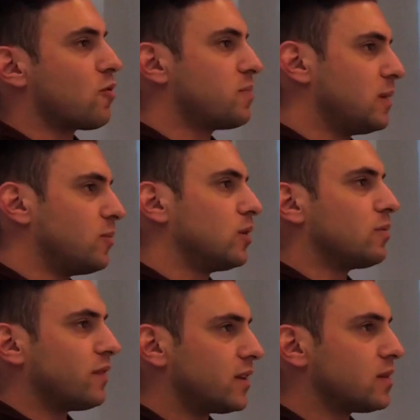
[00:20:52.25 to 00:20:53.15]
poor people to
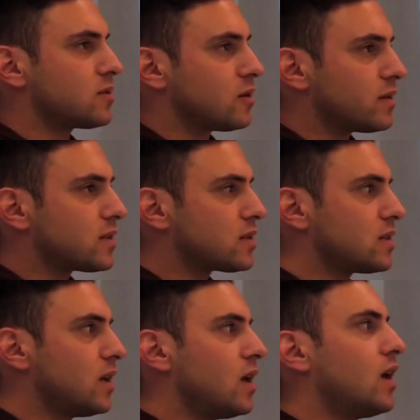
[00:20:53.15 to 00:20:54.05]
provide them
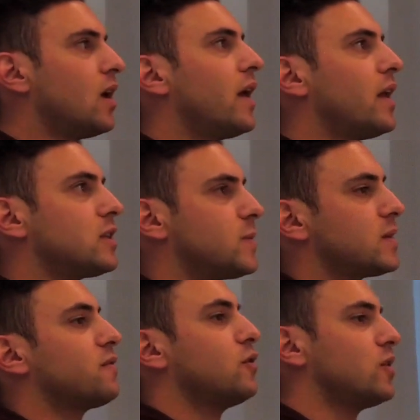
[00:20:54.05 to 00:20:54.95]
service, and
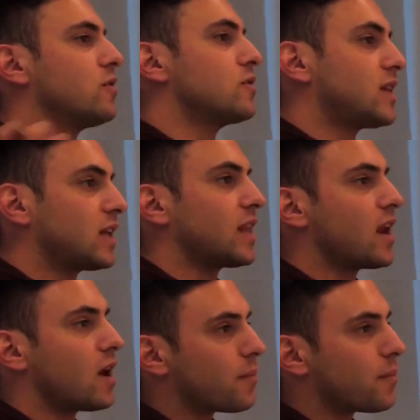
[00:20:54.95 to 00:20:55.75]
spent a few years setting that